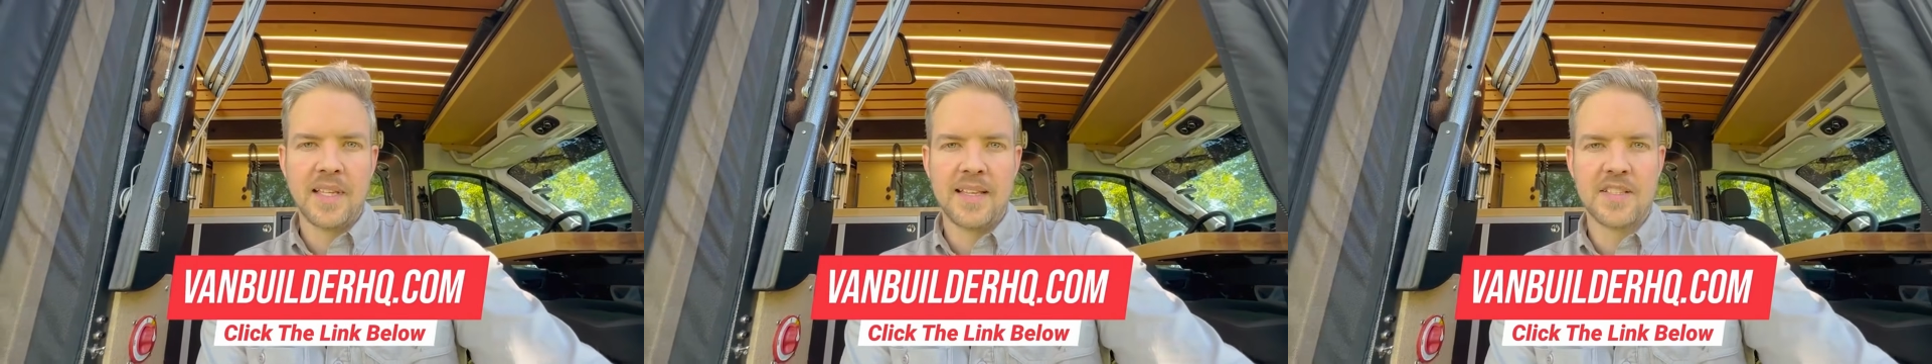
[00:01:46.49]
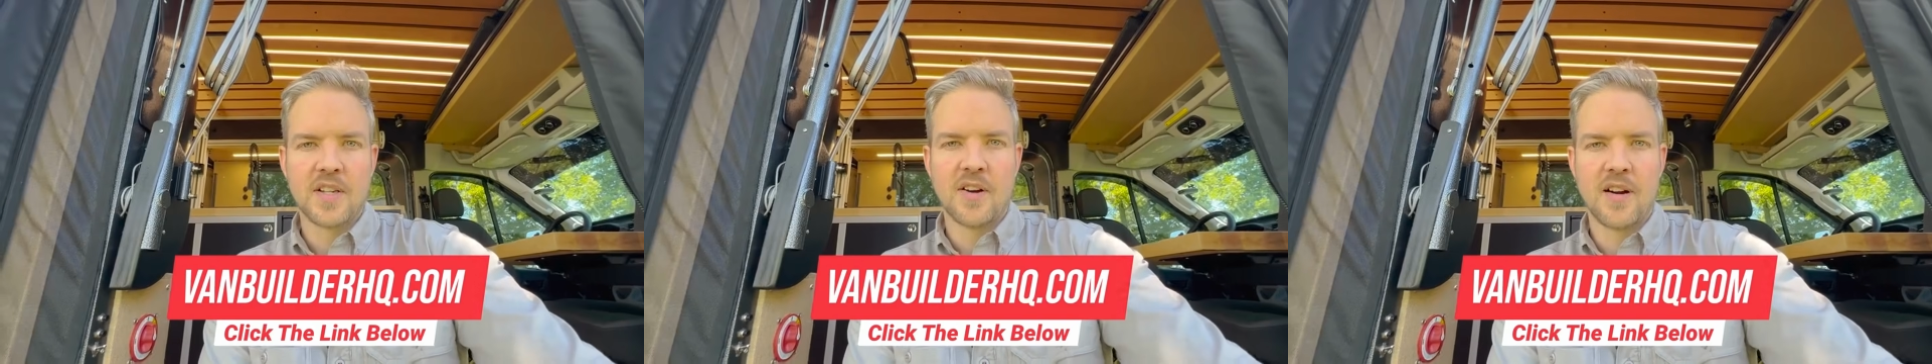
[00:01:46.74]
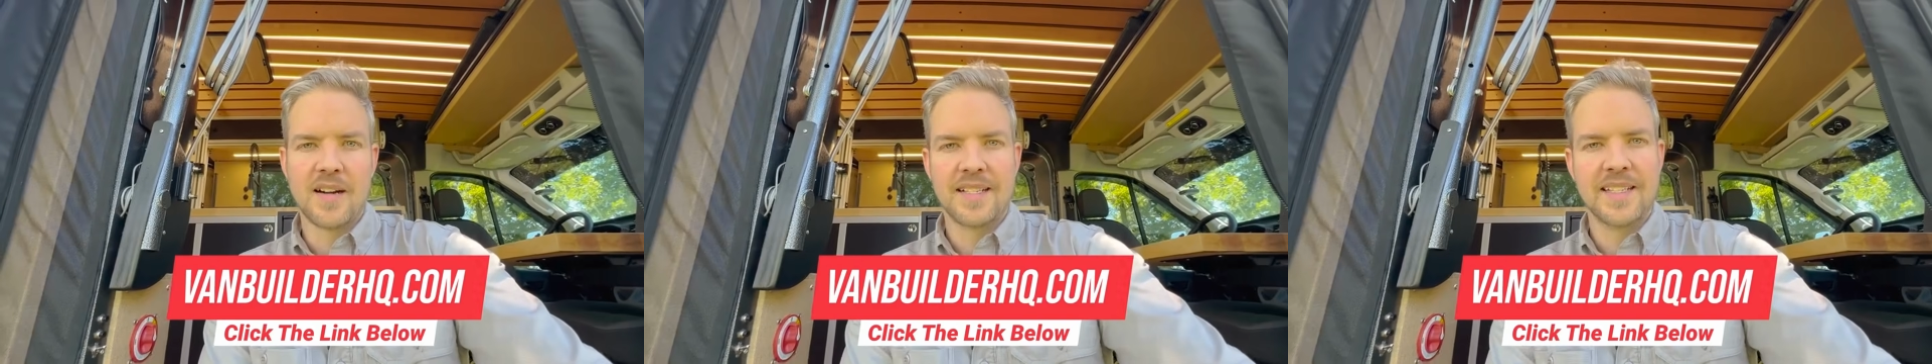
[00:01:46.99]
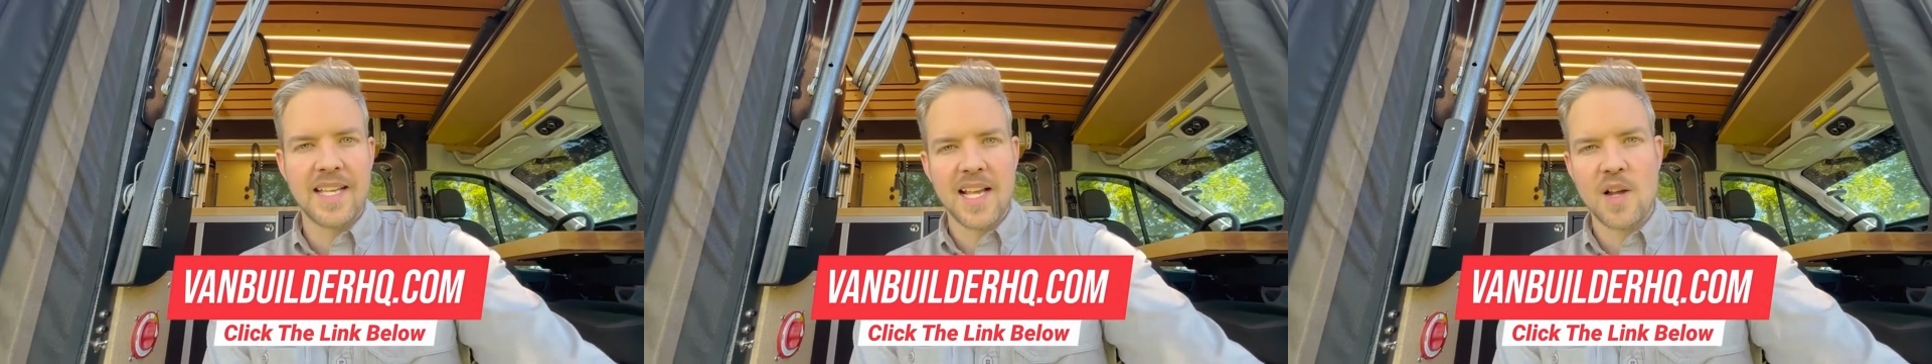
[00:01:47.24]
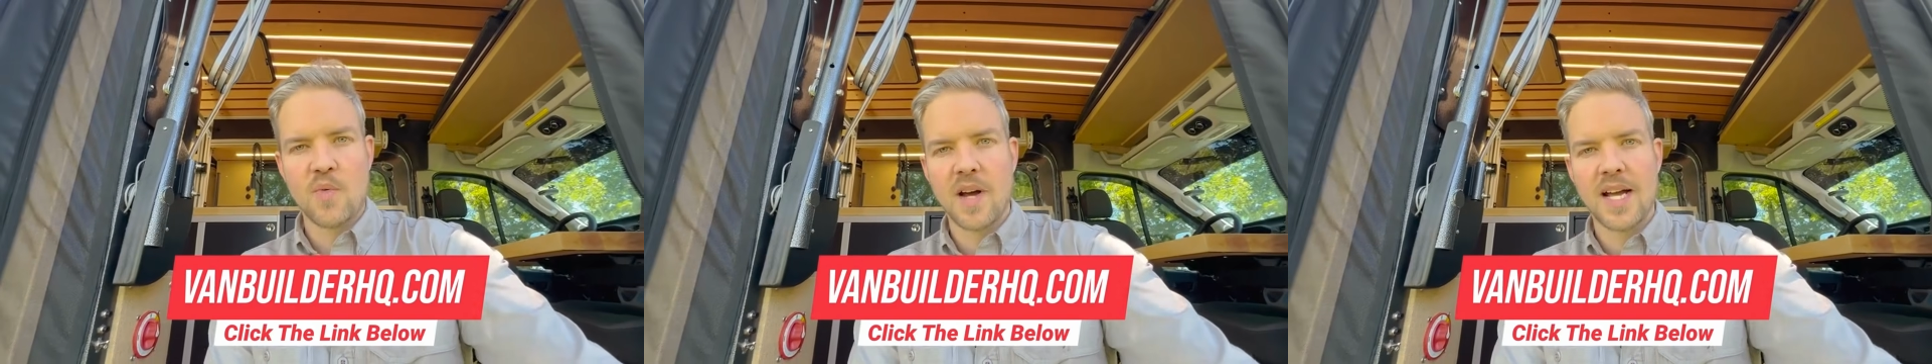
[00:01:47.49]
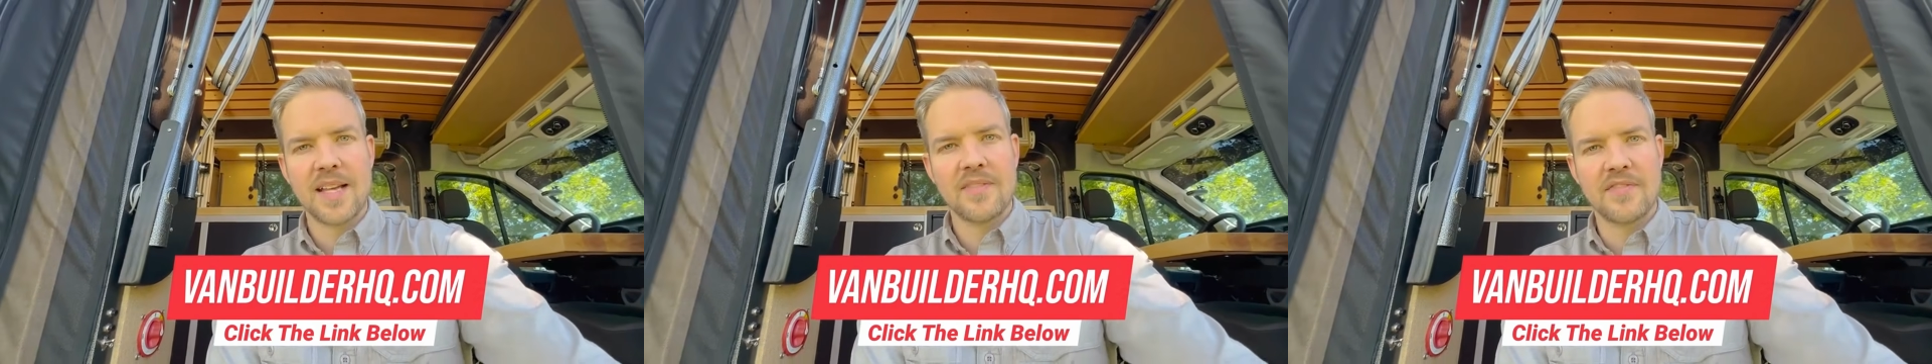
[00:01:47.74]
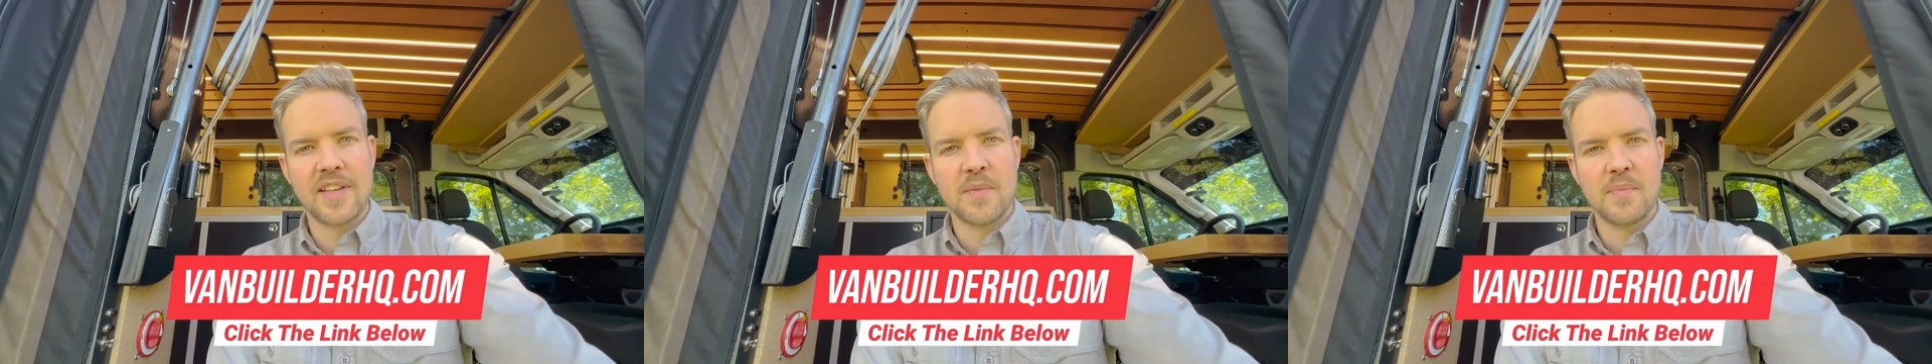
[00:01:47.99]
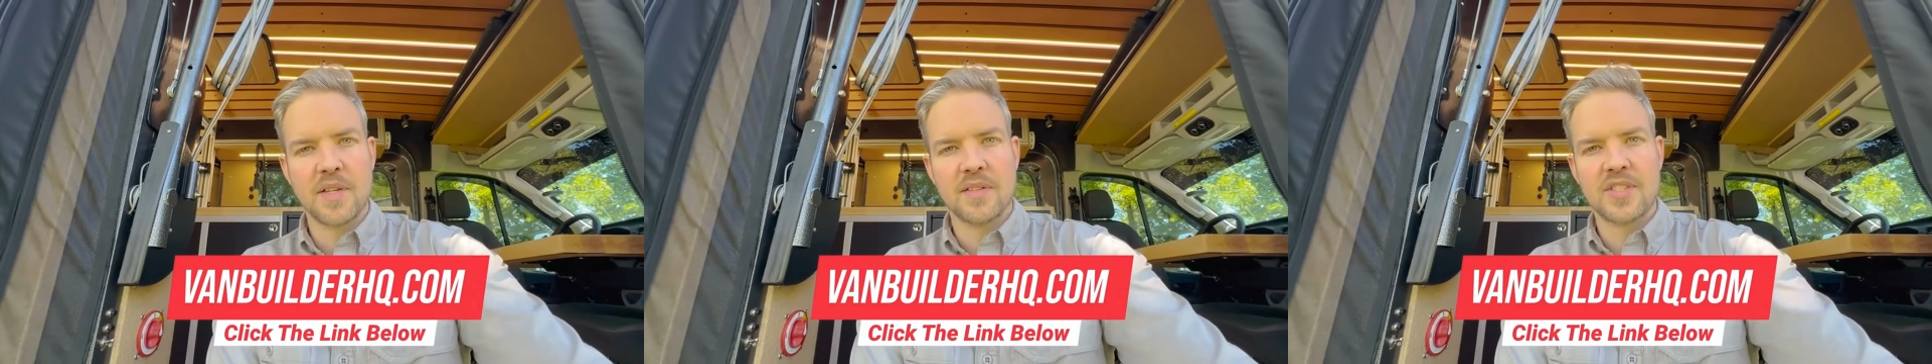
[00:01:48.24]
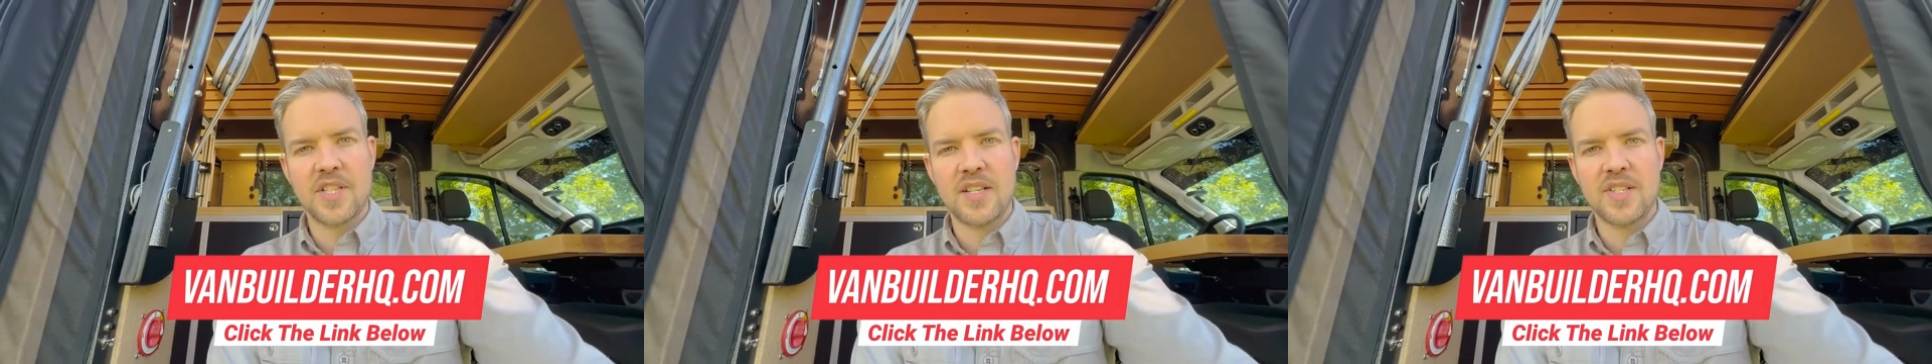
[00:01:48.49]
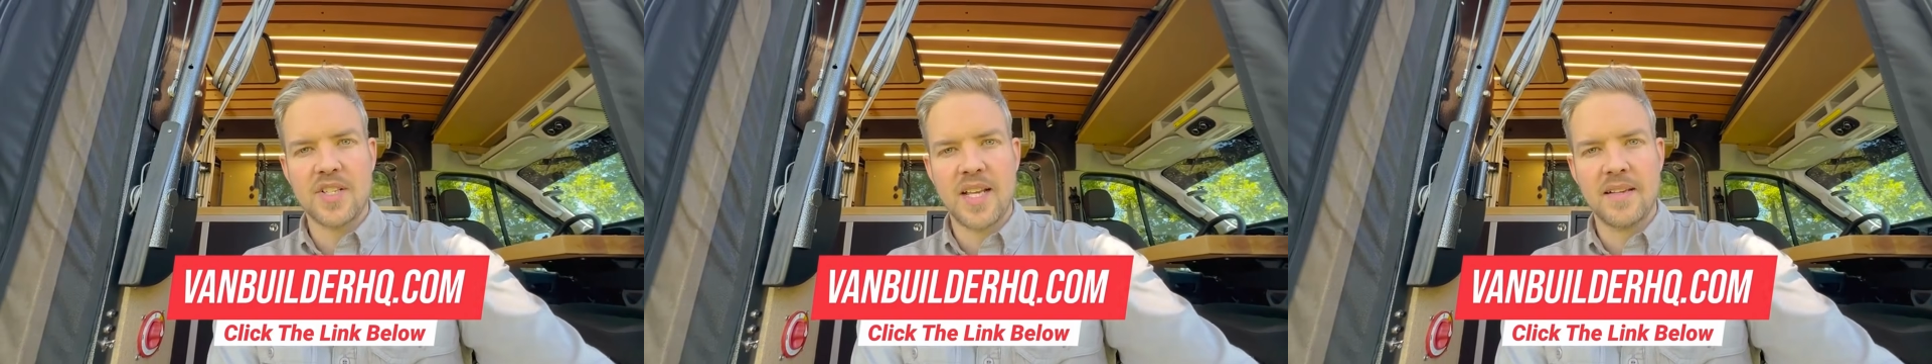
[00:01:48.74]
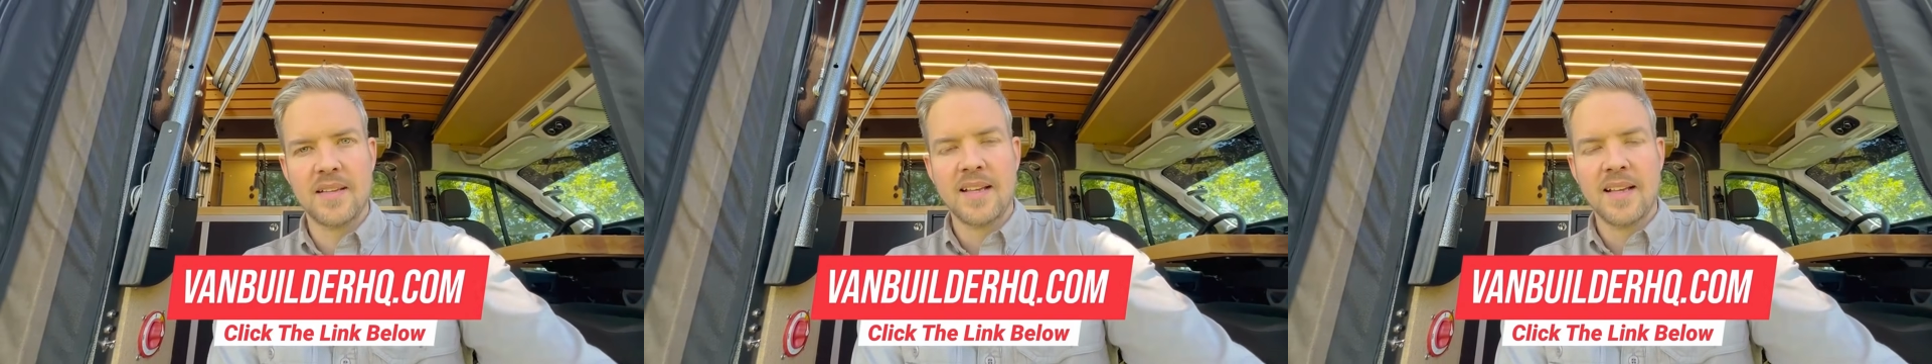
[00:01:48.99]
It's our DIY van build cheat sheet,